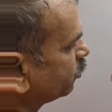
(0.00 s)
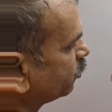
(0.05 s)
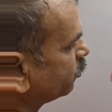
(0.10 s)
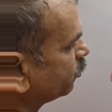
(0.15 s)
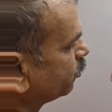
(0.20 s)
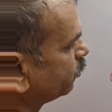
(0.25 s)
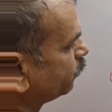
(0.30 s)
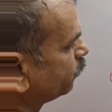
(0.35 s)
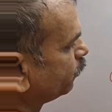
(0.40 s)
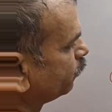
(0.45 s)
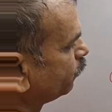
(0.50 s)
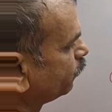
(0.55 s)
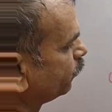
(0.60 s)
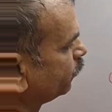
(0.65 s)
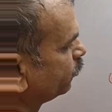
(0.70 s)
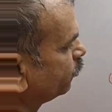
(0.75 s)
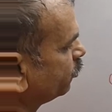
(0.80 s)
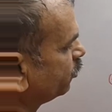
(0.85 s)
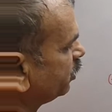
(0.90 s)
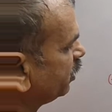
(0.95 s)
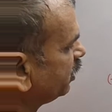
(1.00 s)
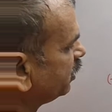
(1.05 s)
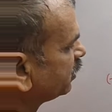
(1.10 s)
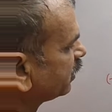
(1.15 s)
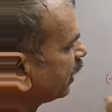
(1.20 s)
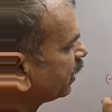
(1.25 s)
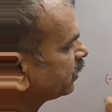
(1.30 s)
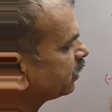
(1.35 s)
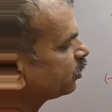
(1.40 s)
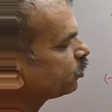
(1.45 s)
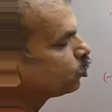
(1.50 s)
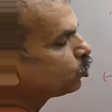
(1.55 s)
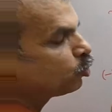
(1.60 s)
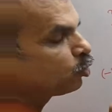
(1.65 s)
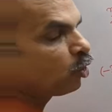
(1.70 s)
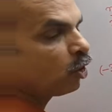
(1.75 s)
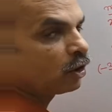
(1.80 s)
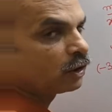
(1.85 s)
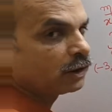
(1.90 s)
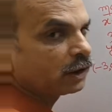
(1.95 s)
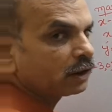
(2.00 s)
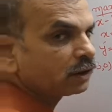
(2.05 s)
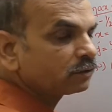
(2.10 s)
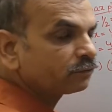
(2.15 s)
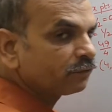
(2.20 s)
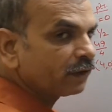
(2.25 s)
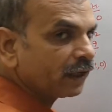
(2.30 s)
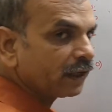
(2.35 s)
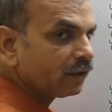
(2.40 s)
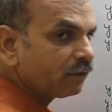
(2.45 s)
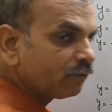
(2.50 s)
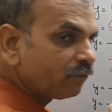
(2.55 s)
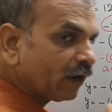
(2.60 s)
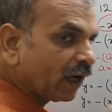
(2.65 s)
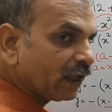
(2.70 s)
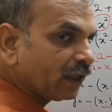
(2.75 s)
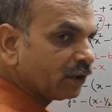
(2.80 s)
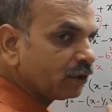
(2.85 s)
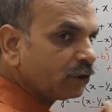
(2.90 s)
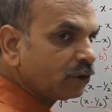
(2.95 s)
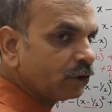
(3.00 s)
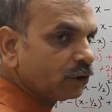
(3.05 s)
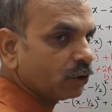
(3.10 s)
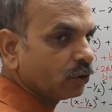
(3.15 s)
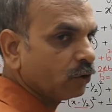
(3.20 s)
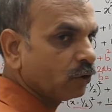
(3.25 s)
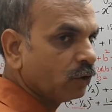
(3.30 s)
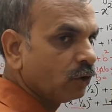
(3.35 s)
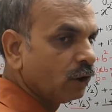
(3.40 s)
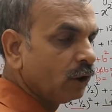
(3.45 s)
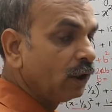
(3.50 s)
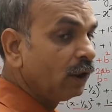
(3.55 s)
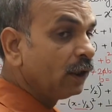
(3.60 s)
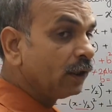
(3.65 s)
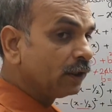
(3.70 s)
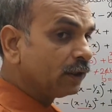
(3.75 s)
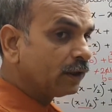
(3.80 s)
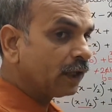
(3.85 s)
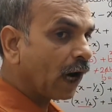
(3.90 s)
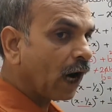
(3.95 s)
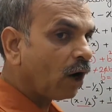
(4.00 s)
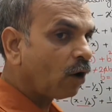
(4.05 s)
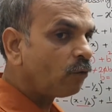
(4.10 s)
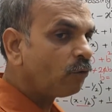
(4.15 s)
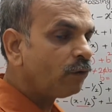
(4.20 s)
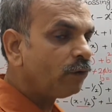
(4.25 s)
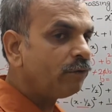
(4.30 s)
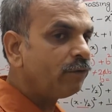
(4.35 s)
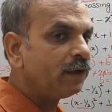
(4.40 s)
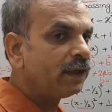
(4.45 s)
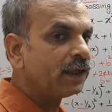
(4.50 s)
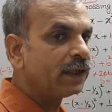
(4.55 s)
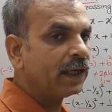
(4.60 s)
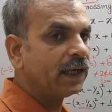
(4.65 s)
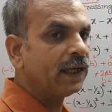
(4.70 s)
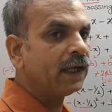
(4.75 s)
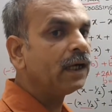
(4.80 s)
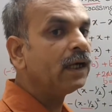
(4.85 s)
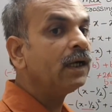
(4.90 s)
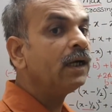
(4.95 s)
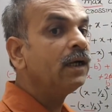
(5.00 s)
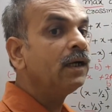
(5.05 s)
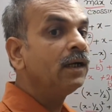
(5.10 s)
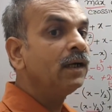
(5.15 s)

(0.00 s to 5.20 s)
0. So these are the two coordinates when y is 0. Now we will take